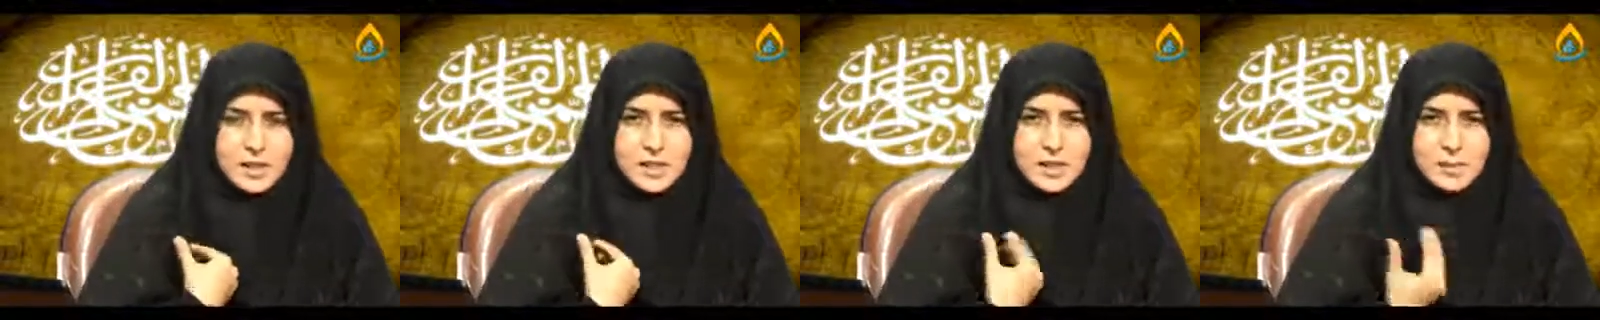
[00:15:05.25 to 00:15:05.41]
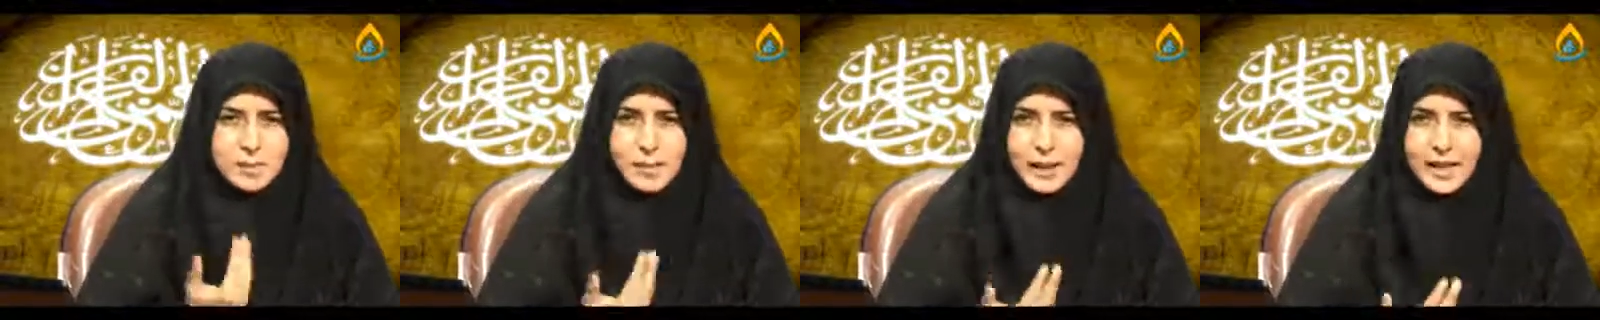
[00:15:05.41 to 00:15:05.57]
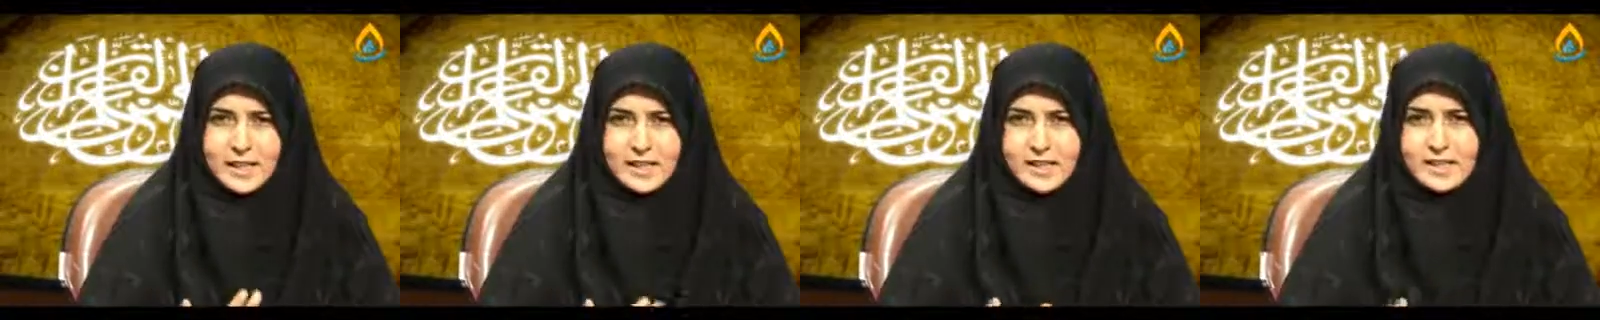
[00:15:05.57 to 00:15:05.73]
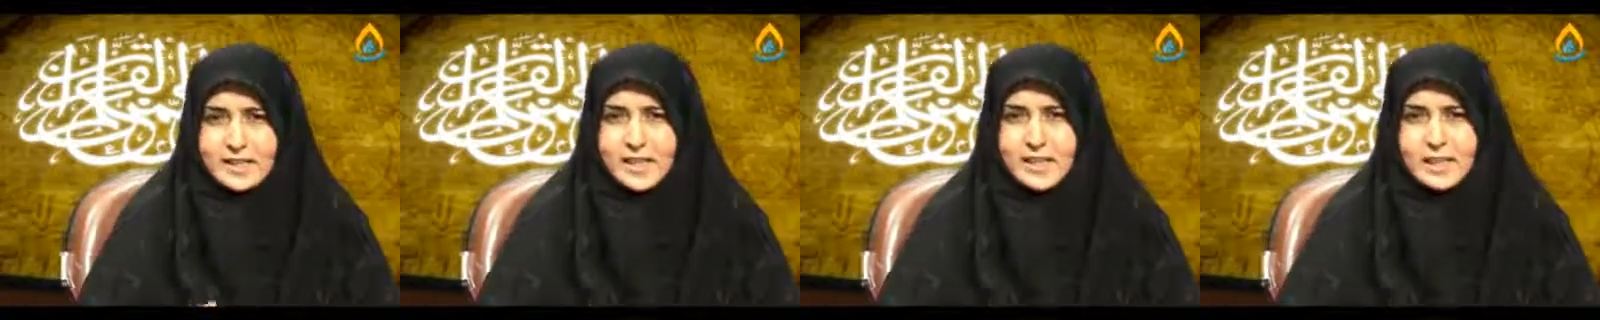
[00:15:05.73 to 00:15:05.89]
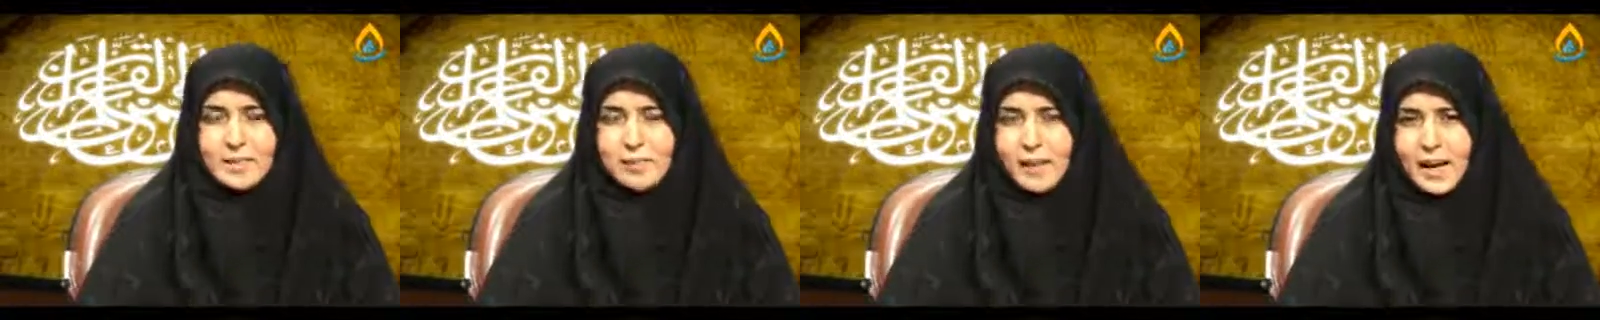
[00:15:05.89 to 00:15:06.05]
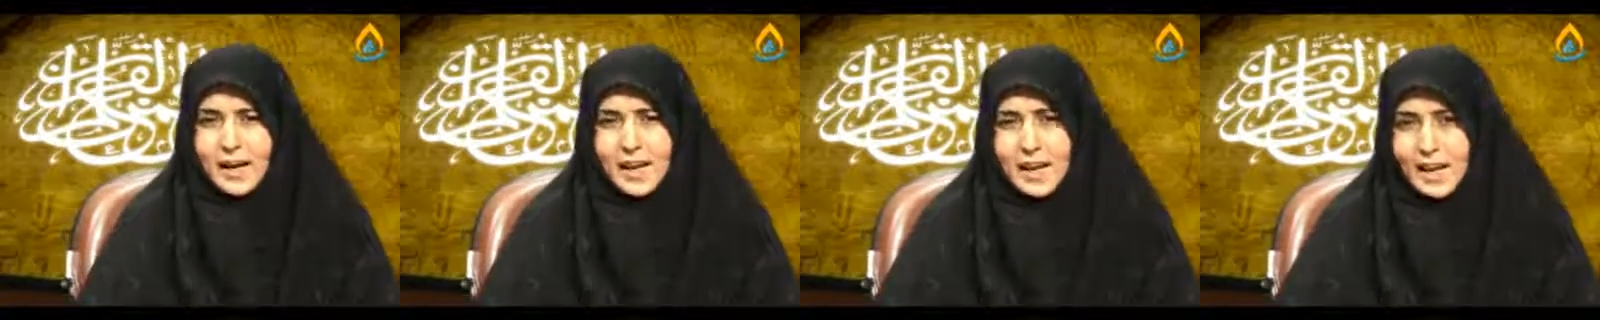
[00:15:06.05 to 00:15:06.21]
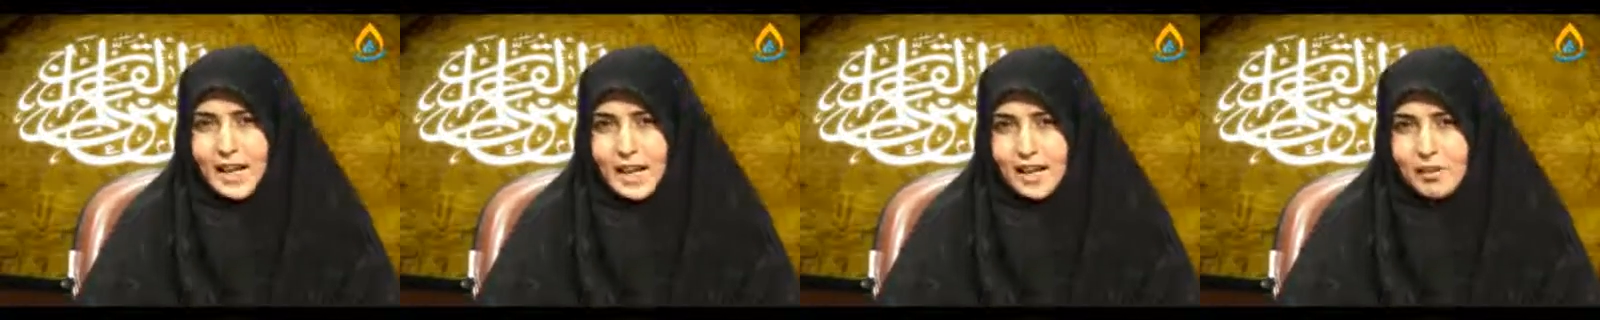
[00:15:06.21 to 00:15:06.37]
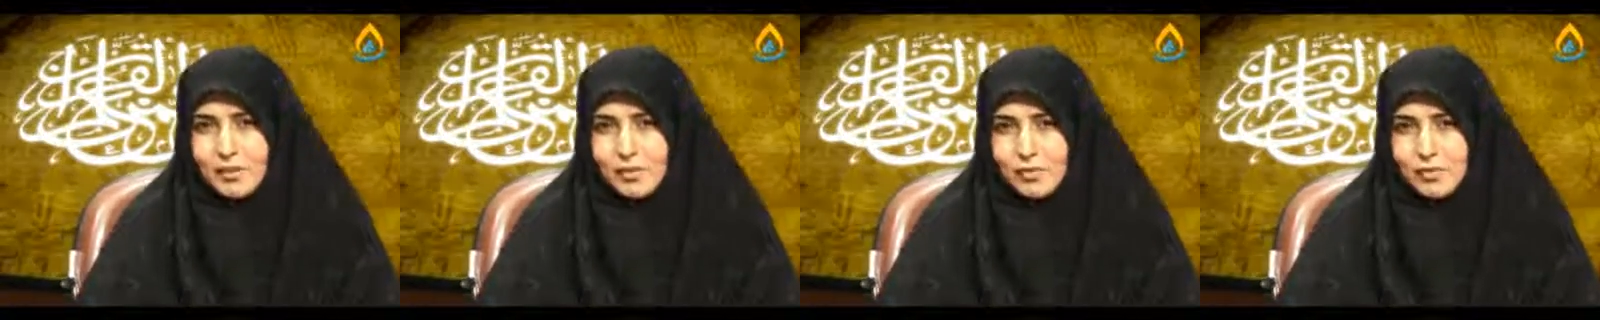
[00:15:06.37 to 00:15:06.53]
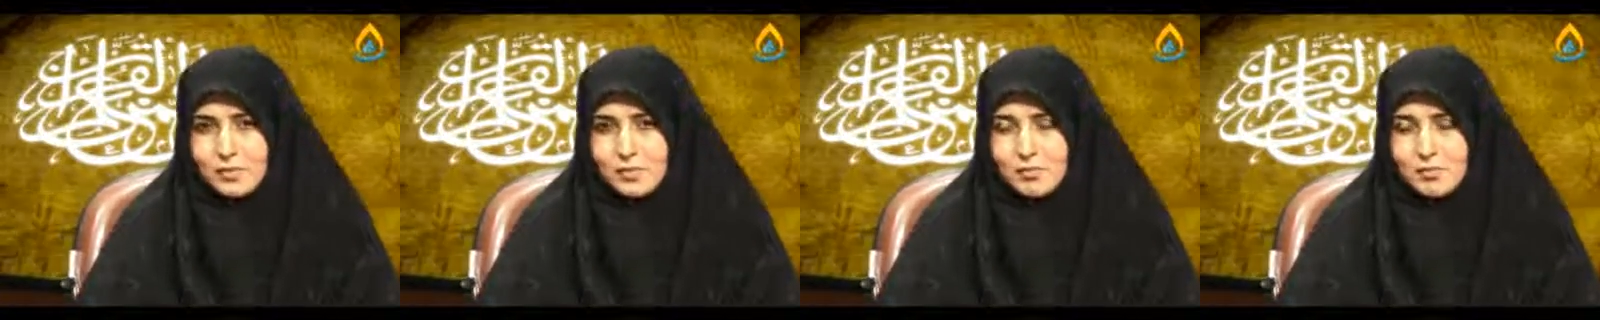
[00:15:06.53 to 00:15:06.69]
spent it in my life?